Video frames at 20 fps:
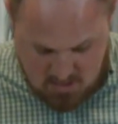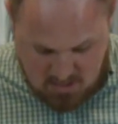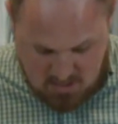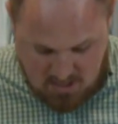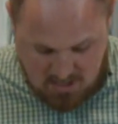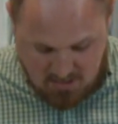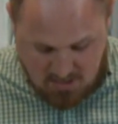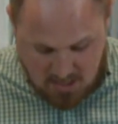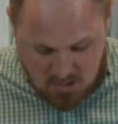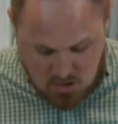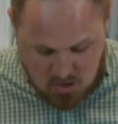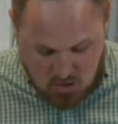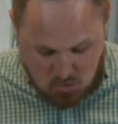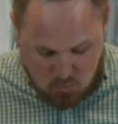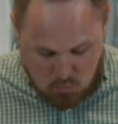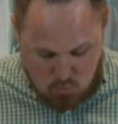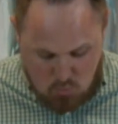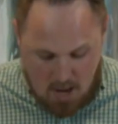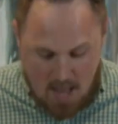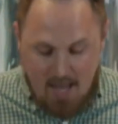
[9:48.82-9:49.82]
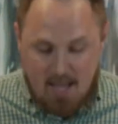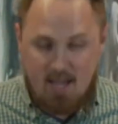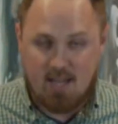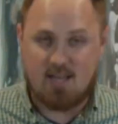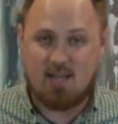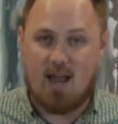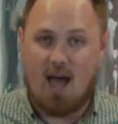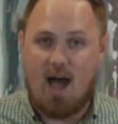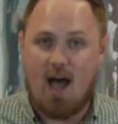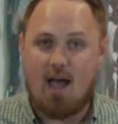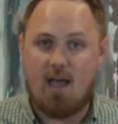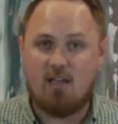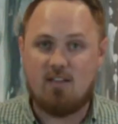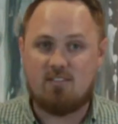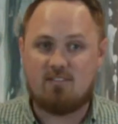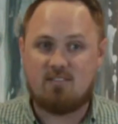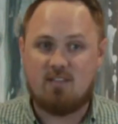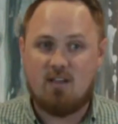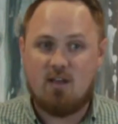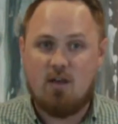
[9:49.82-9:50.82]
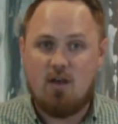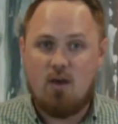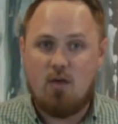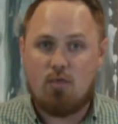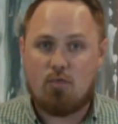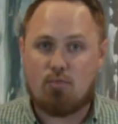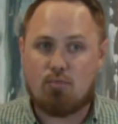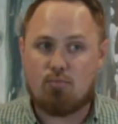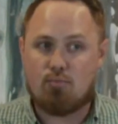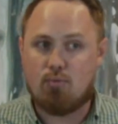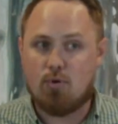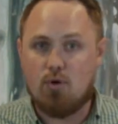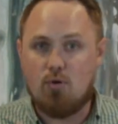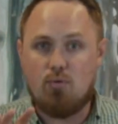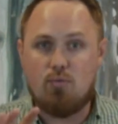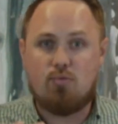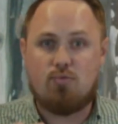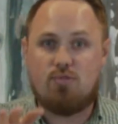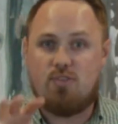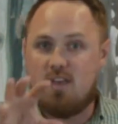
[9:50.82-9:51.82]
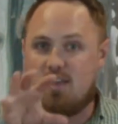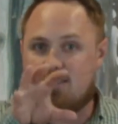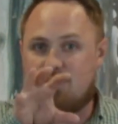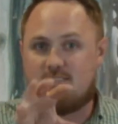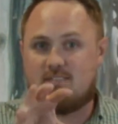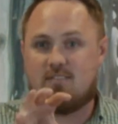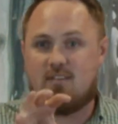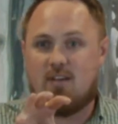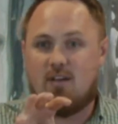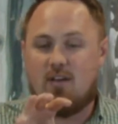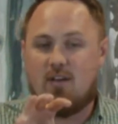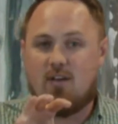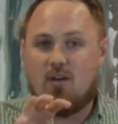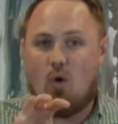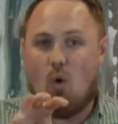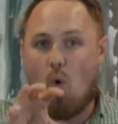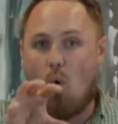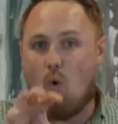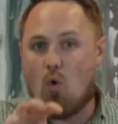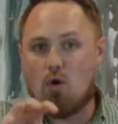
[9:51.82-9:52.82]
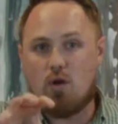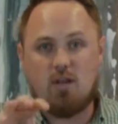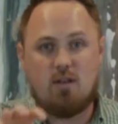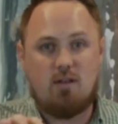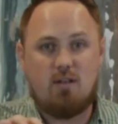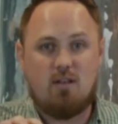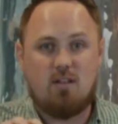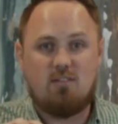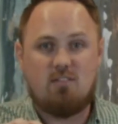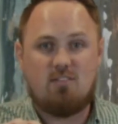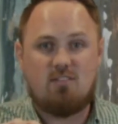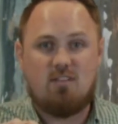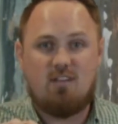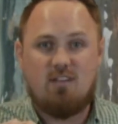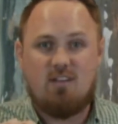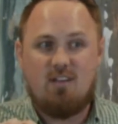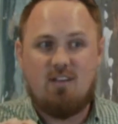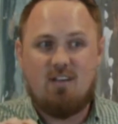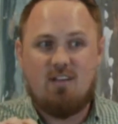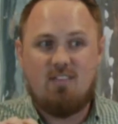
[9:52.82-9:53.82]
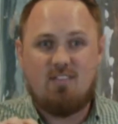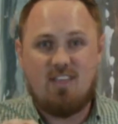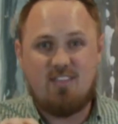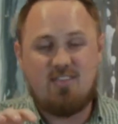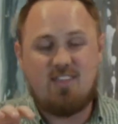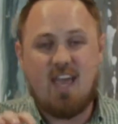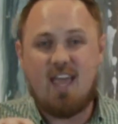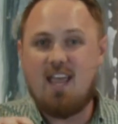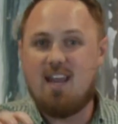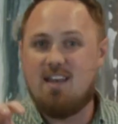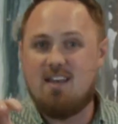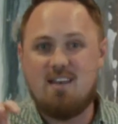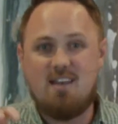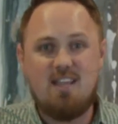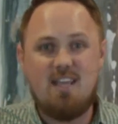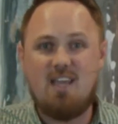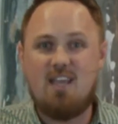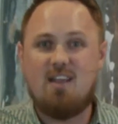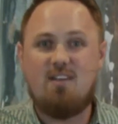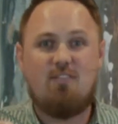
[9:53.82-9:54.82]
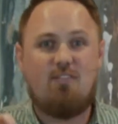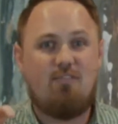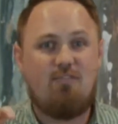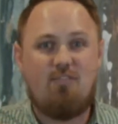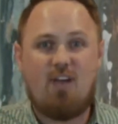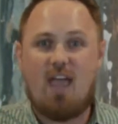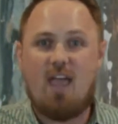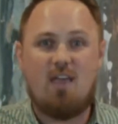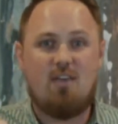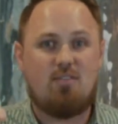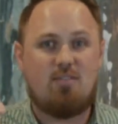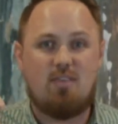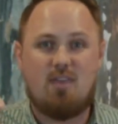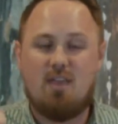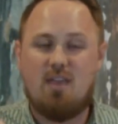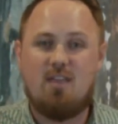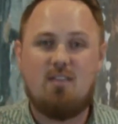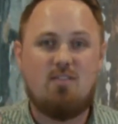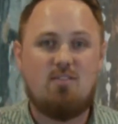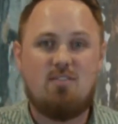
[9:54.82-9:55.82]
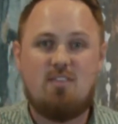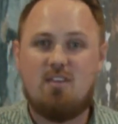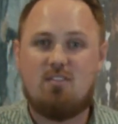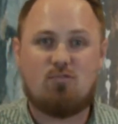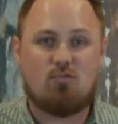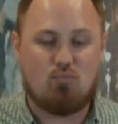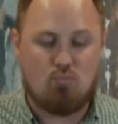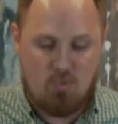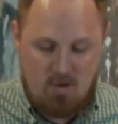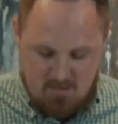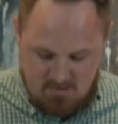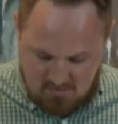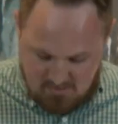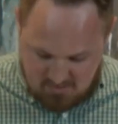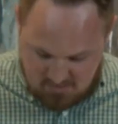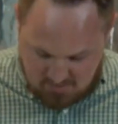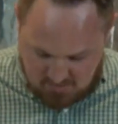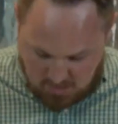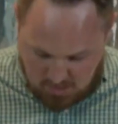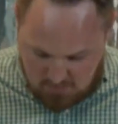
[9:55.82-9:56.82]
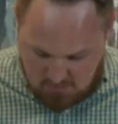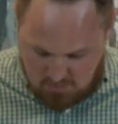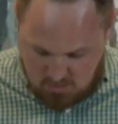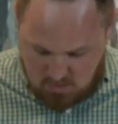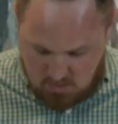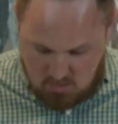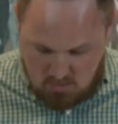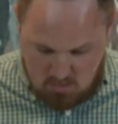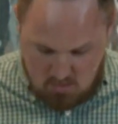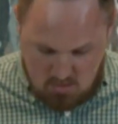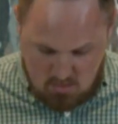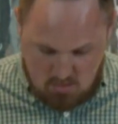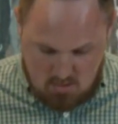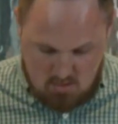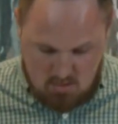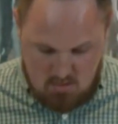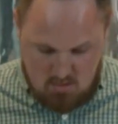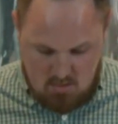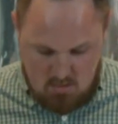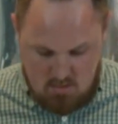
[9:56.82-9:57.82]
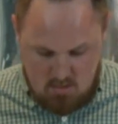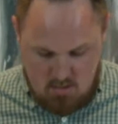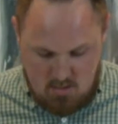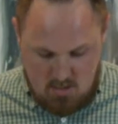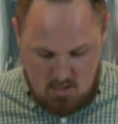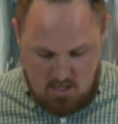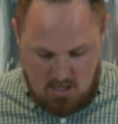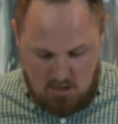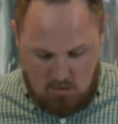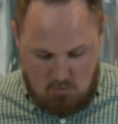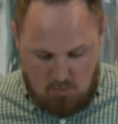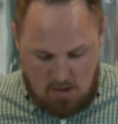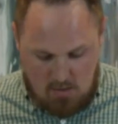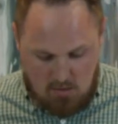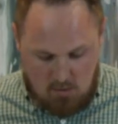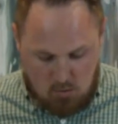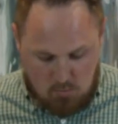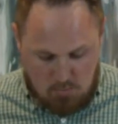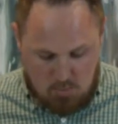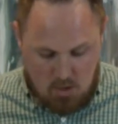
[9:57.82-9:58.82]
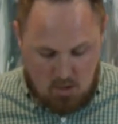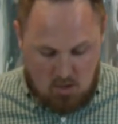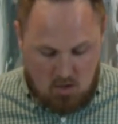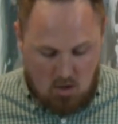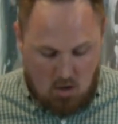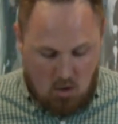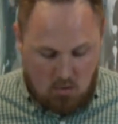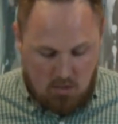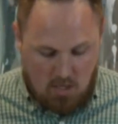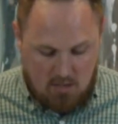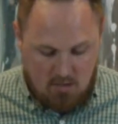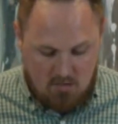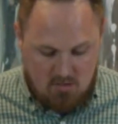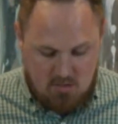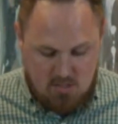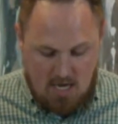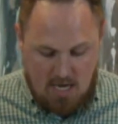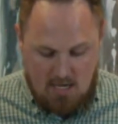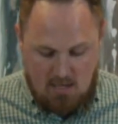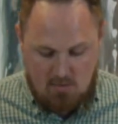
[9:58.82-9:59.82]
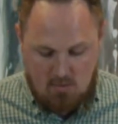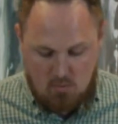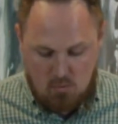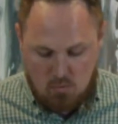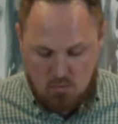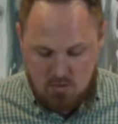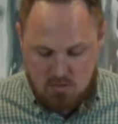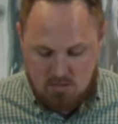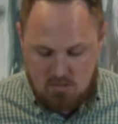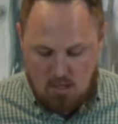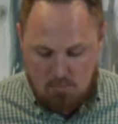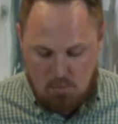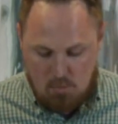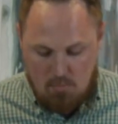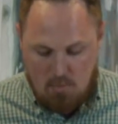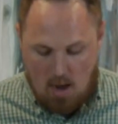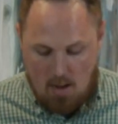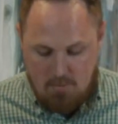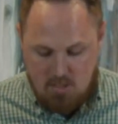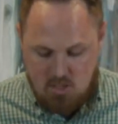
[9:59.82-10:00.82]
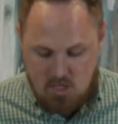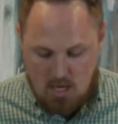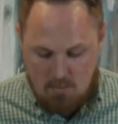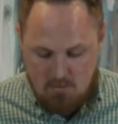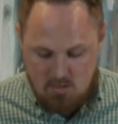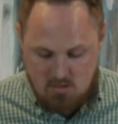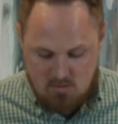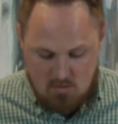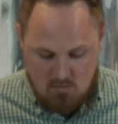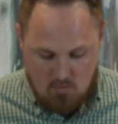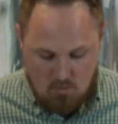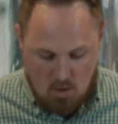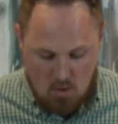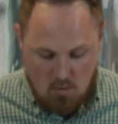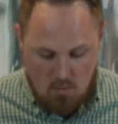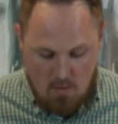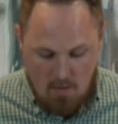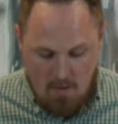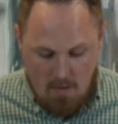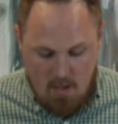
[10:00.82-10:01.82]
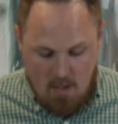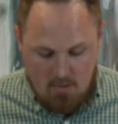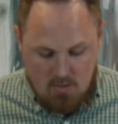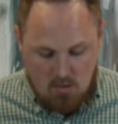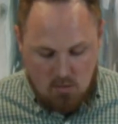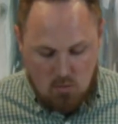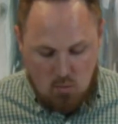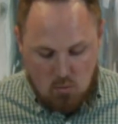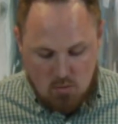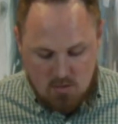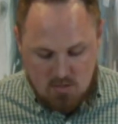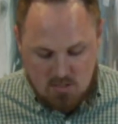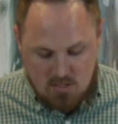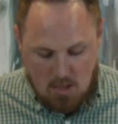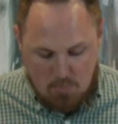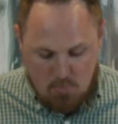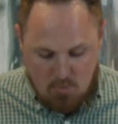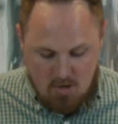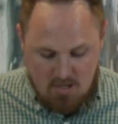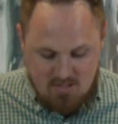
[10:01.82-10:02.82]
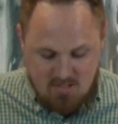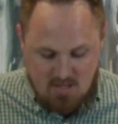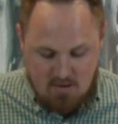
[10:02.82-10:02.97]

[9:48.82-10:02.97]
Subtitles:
And they should recognize through this ordinance that they need faith in this risen Savior. In a great little book called Understanding the Lord's Supper, Bobby Jamieson wrote, "The Lord's Supper is an